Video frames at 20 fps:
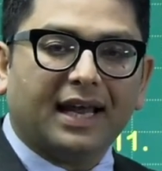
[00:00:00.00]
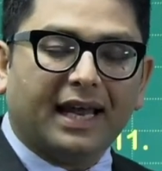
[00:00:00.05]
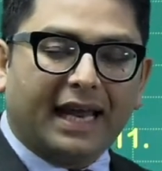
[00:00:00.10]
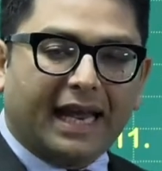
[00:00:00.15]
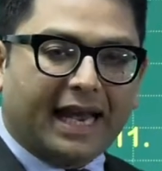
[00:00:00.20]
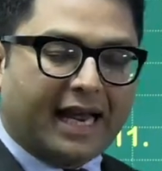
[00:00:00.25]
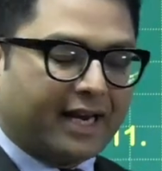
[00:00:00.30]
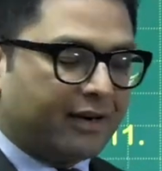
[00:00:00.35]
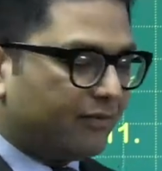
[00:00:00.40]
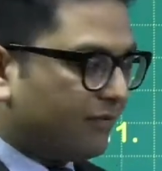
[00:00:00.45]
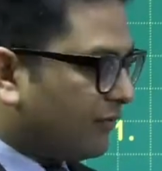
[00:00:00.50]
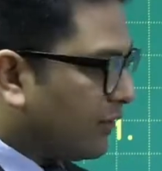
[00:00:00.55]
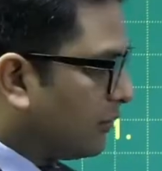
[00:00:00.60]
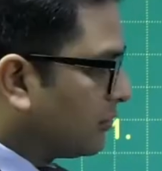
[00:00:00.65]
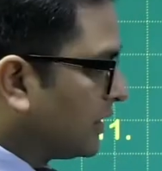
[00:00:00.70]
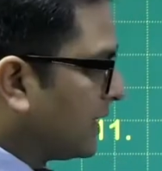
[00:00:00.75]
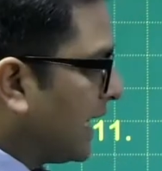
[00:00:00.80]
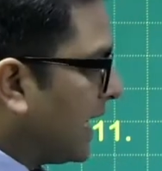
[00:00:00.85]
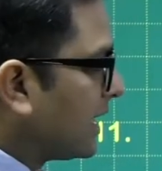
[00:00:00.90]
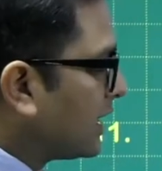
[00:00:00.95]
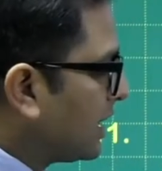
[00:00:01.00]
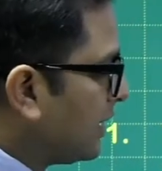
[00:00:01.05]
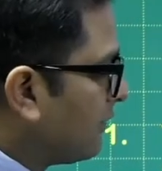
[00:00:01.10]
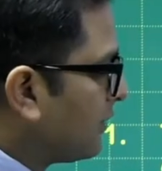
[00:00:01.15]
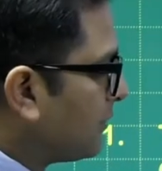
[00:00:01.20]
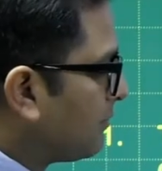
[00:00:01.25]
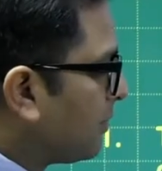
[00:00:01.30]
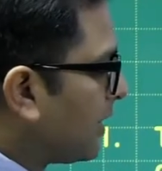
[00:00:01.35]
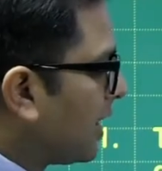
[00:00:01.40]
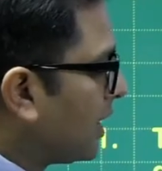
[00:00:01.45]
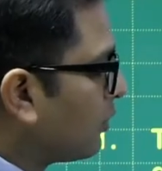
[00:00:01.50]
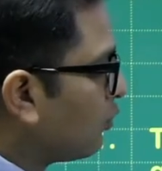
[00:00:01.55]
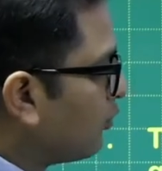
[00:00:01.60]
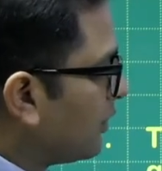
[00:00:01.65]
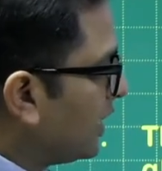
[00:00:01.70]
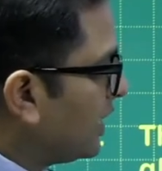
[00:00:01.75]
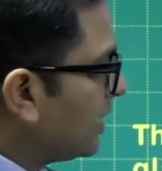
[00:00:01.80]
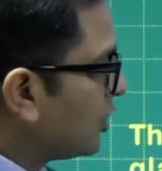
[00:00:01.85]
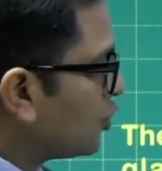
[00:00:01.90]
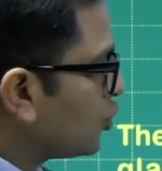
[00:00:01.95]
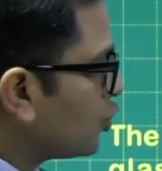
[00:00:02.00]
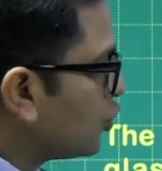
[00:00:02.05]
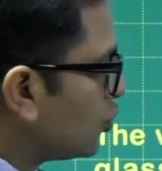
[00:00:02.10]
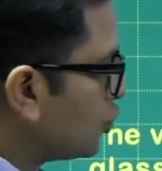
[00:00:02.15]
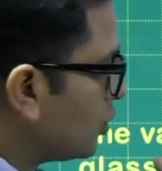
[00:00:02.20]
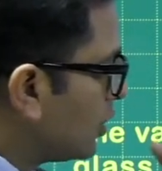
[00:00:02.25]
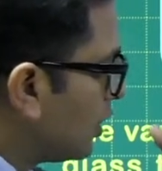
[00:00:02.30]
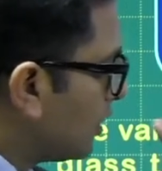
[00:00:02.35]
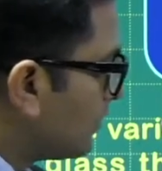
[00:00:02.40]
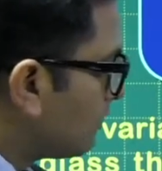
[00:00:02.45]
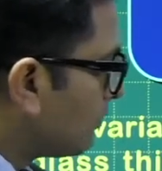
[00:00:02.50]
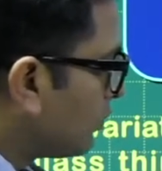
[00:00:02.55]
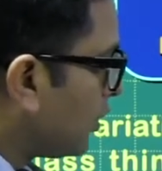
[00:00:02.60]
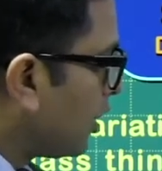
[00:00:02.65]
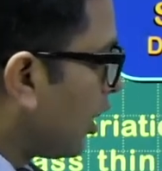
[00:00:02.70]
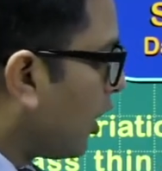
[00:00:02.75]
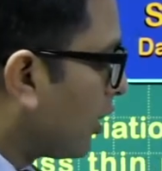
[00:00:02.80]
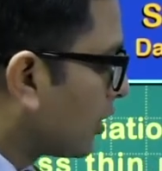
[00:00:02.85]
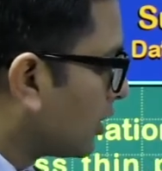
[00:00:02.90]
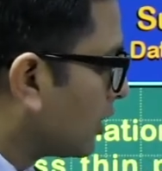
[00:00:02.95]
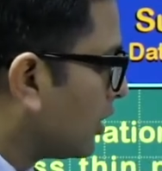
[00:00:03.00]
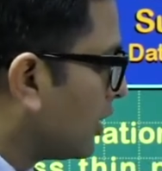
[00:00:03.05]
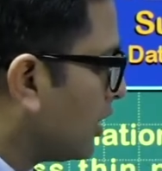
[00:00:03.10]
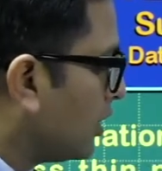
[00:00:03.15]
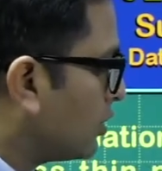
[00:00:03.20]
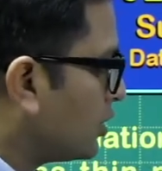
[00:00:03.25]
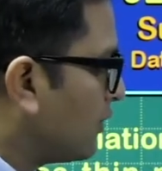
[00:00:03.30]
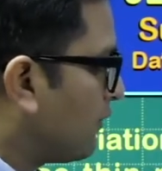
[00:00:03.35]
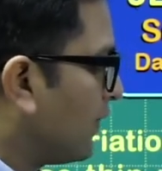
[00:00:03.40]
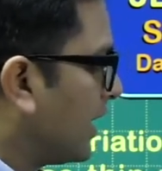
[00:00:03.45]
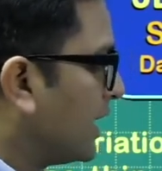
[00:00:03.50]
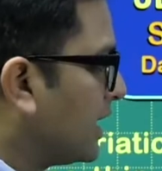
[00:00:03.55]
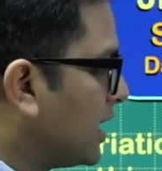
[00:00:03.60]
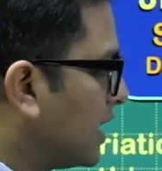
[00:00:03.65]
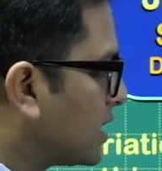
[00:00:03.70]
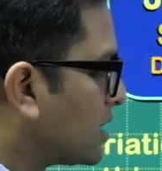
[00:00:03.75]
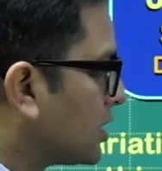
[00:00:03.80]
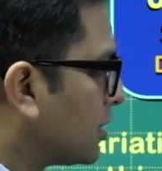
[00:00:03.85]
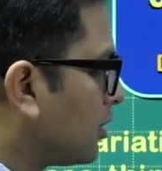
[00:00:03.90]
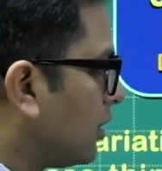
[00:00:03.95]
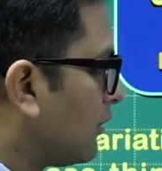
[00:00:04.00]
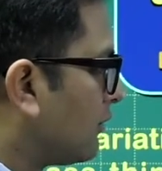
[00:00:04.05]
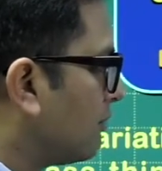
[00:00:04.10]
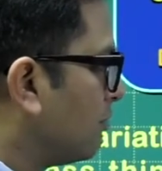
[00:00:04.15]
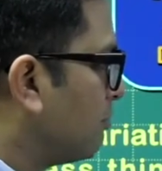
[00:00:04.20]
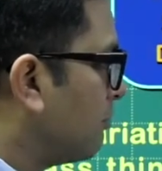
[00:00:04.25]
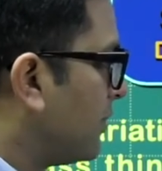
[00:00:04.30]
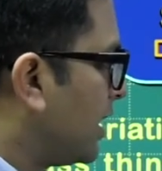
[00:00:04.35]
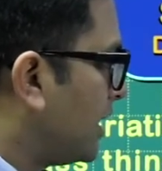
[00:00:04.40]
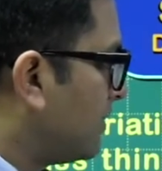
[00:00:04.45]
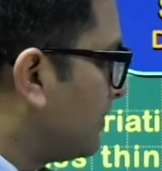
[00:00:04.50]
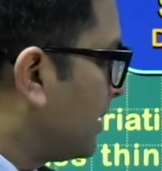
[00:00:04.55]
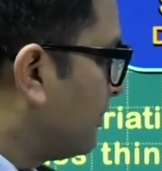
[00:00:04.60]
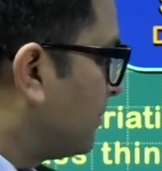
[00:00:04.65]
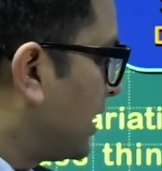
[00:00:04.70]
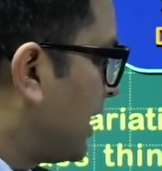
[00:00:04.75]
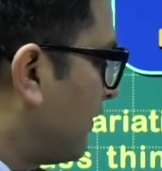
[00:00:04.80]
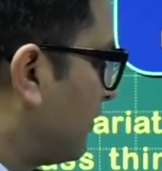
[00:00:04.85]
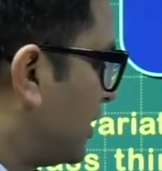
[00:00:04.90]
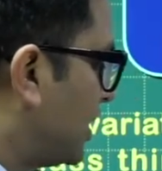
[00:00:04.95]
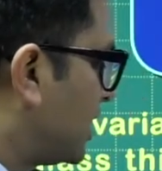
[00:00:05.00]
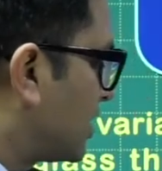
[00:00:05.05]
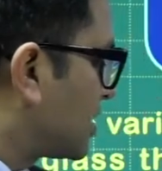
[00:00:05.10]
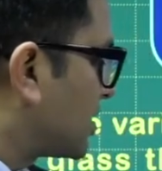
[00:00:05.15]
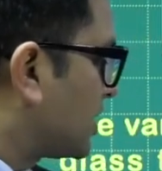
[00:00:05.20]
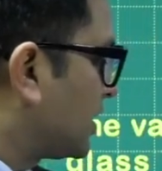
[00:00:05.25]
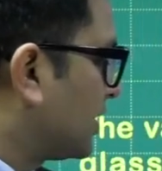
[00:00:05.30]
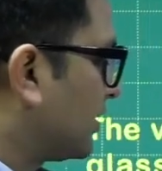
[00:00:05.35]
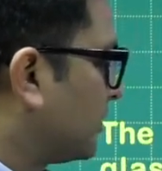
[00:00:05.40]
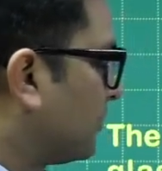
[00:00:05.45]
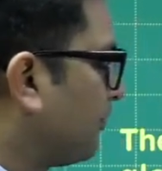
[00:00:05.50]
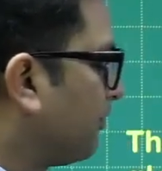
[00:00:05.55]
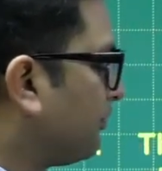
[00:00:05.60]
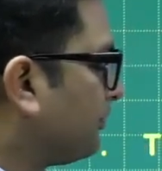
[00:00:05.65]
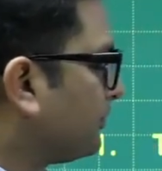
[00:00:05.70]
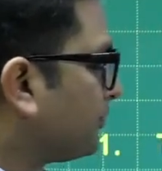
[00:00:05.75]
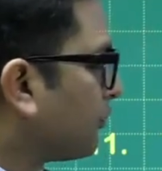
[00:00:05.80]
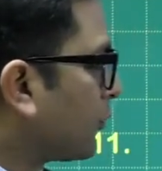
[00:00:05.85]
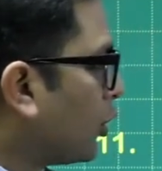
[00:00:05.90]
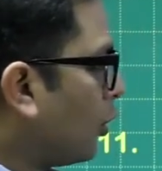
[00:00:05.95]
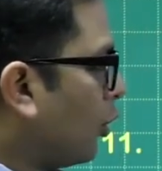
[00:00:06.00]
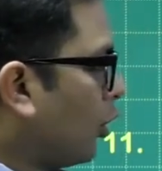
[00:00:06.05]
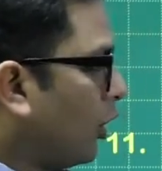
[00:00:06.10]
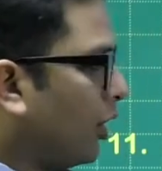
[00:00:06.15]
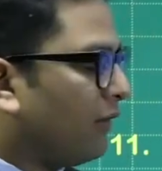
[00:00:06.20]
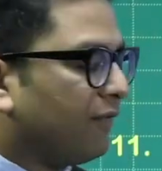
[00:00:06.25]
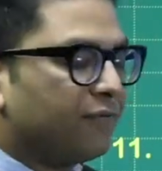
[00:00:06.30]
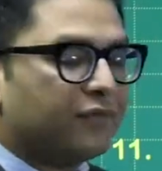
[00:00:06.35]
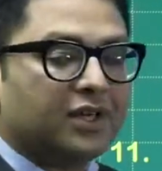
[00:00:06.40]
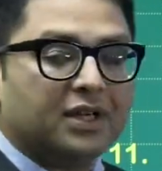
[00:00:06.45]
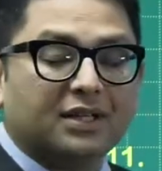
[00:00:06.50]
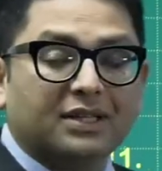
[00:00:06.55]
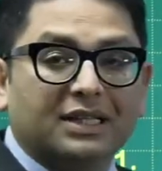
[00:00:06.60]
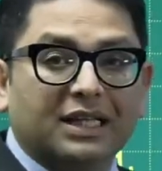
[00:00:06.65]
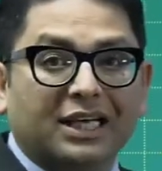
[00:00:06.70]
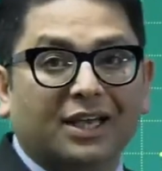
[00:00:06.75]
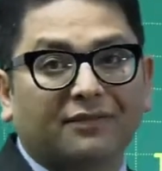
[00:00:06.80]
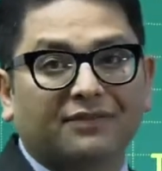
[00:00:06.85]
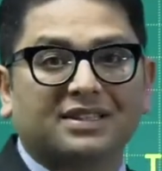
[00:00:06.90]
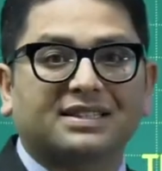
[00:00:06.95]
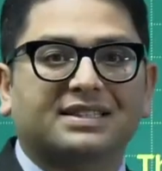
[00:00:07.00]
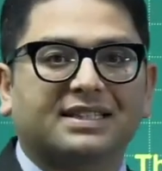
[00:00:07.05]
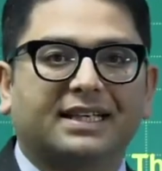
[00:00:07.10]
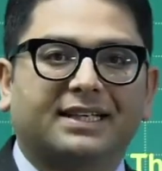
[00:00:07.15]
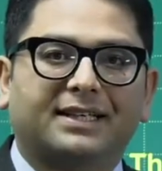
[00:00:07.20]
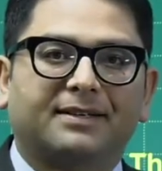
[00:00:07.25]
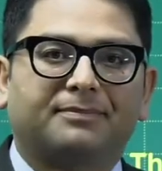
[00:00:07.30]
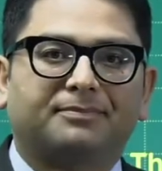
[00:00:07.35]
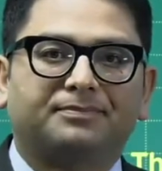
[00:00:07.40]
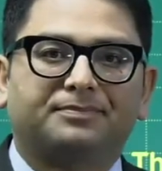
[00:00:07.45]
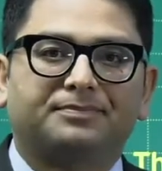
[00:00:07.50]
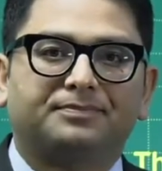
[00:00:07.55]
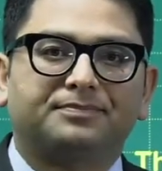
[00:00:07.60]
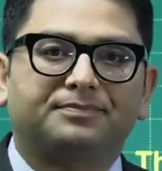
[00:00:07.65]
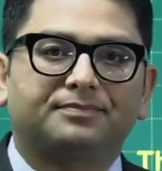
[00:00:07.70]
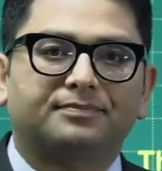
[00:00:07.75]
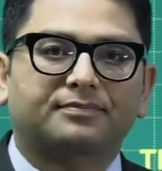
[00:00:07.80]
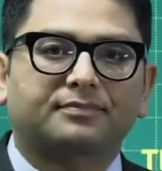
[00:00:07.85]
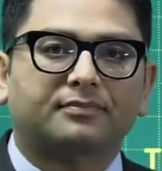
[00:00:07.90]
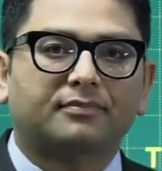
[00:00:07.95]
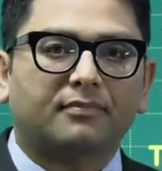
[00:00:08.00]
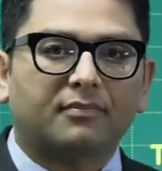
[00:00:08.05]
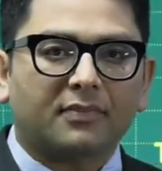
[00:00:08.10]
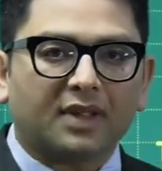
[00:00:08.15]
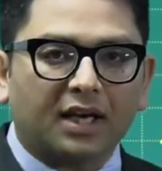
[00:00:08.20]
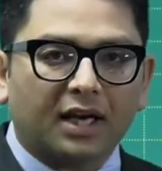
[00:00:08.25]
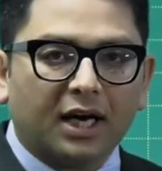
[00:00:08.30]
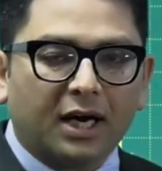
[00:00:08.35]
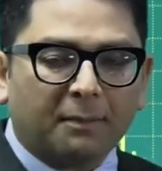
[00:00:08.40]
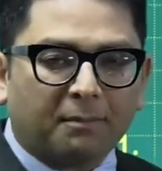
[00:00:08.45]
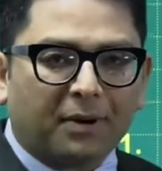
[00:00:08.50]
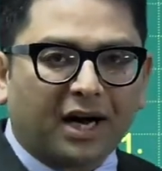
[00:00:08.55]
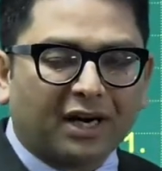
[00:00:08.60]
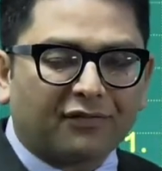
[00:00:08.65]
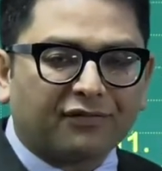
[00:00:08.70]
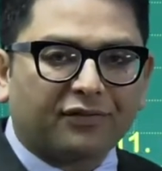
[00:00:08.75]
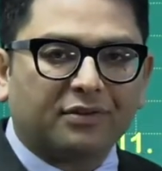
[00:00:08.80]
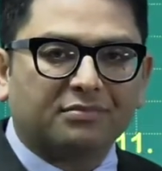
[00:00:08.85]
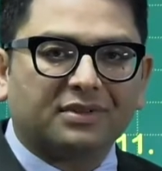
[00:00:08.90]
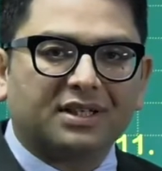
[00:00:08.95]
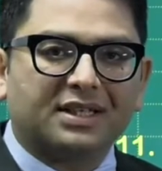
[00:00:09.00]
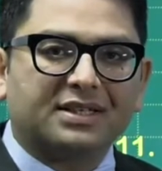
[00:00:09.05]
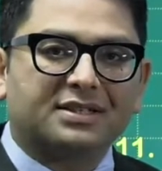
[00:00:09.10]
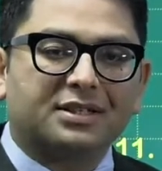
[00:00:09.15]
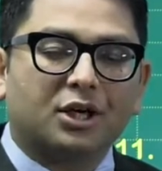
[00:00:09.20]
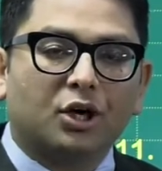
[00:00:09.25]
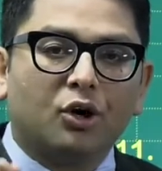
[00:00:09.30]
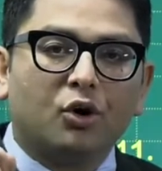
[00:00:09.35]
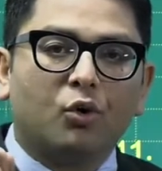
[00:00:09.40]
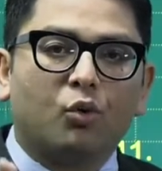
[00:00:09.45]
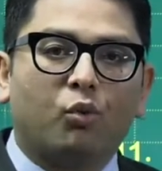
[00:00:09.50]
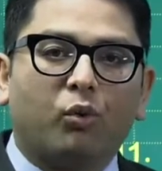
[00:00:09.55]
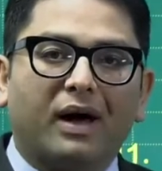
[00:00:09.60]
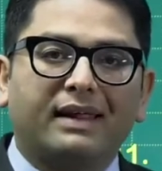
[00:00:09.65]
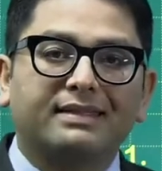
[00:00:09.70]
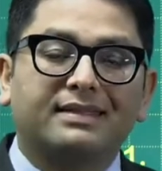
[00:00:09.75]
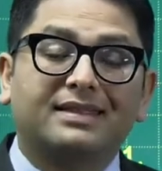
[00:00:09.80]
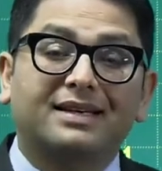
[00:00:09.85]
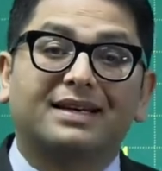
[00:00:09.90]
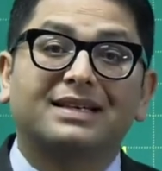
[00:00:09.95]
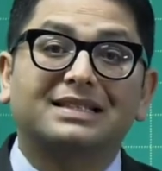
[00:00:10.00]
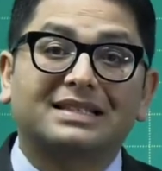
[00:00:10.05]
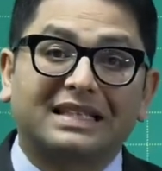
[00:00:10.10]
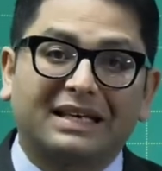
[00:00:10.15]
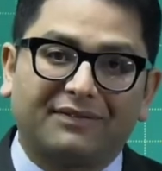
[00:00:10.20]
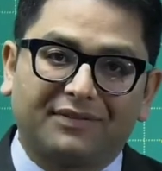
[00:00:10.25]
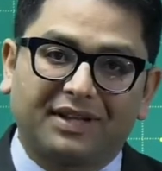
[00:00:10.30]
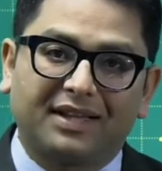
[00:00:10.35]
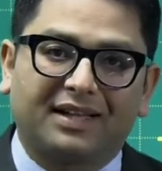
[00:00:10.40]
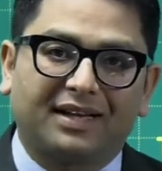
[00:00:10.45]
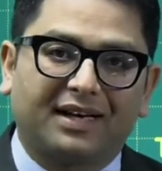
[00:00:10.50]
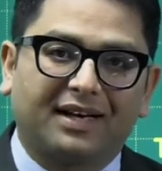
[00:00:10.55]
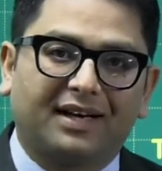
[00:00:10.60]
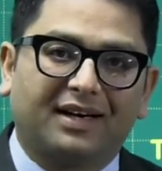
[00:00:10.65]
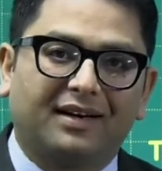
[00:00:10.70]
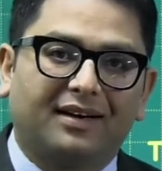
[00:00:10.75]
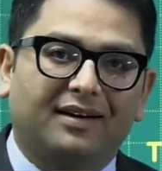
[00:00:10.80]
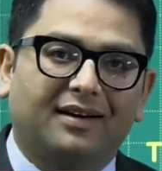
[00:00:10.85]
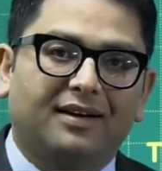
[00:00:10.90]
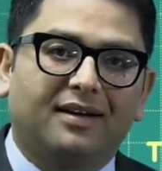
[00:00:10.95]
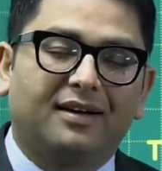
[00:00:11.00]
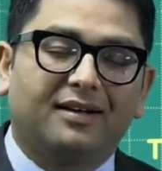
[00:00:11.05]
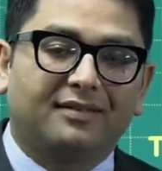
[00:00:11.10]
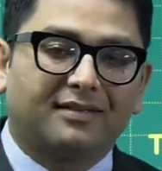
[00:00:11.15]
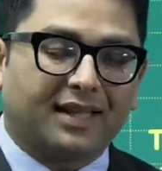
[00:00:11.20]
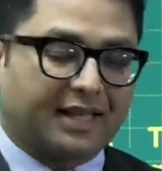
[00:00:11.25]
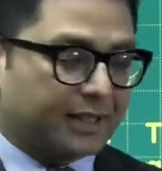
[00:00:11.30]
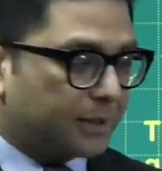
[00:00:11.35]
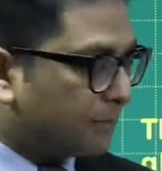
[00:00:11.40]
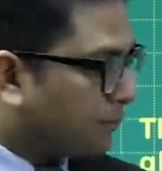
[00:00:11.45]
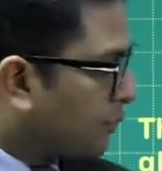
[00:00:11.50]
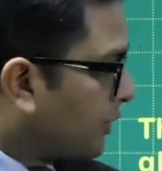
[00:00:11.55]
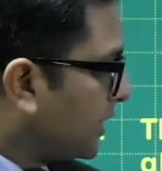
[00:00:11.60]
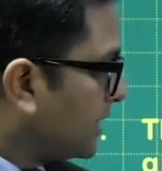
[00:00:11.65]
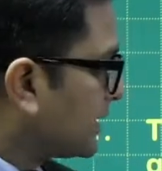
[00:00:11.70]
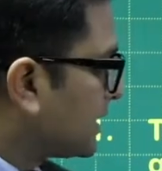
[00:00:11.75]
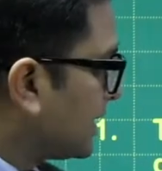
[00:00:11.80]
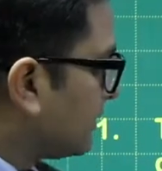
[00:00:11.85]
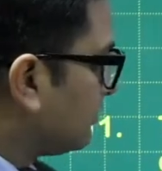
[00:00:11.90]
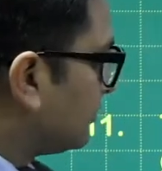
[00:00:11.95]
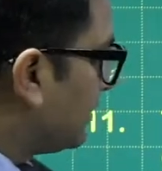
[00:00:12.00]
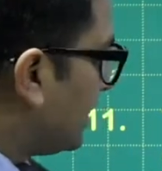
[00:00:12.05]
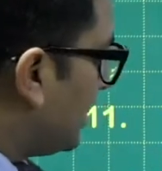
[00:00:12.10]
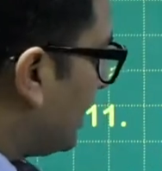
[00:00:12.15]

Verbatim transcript: And from that given part, we need to plot the variation of minimum deviation of the given setup. Apart from this, one thing is given there, that the prism